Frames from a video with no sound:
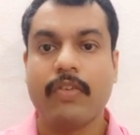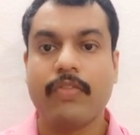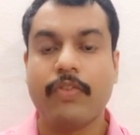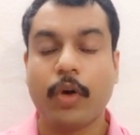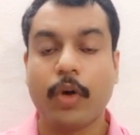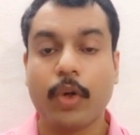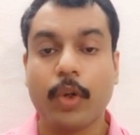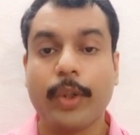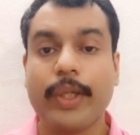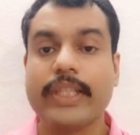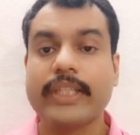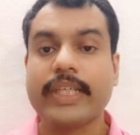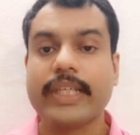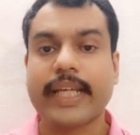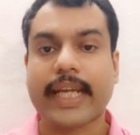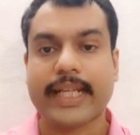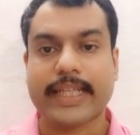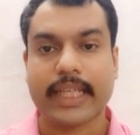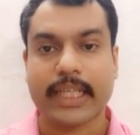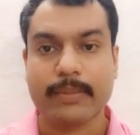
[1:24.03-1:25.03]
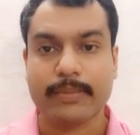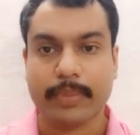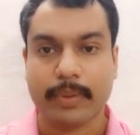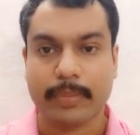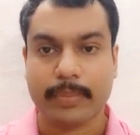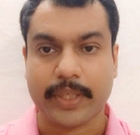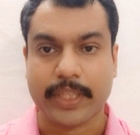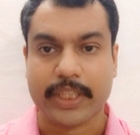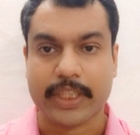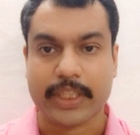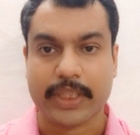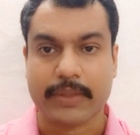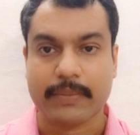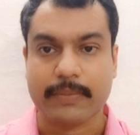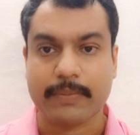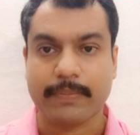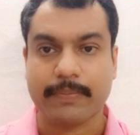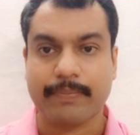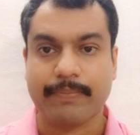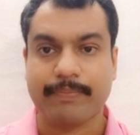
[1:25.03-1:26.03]
Following the canal preparation,
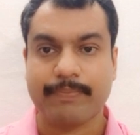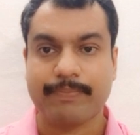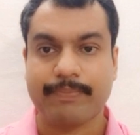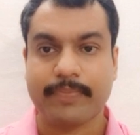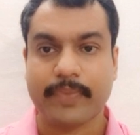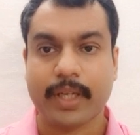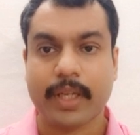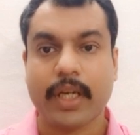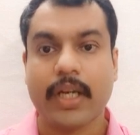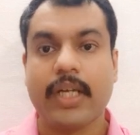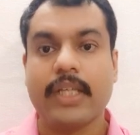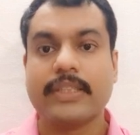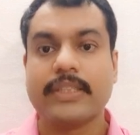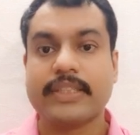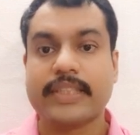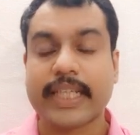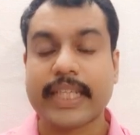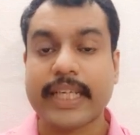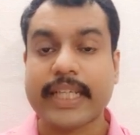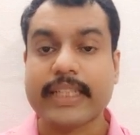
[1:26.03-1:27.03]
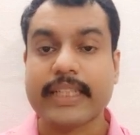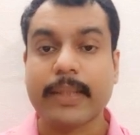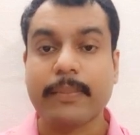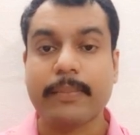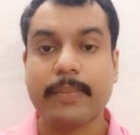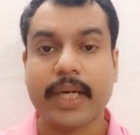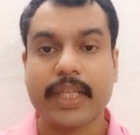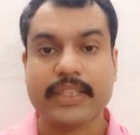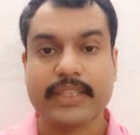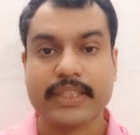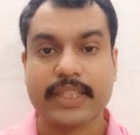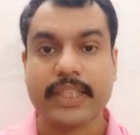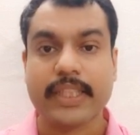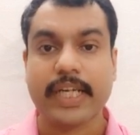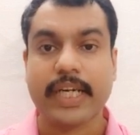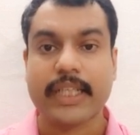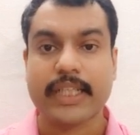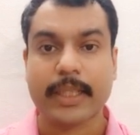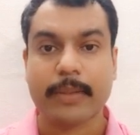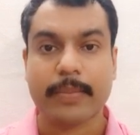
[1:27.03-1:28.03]
select the master
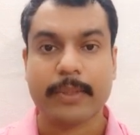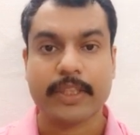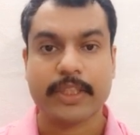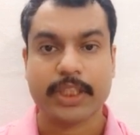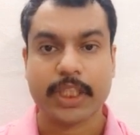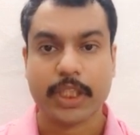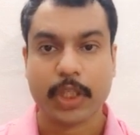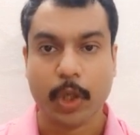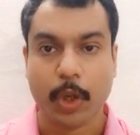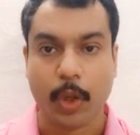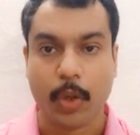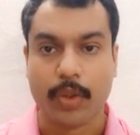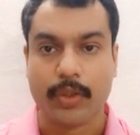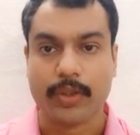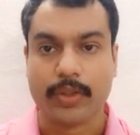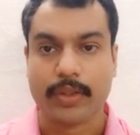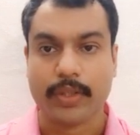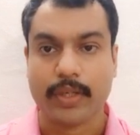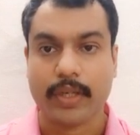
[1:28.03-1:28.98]
gutta percha cone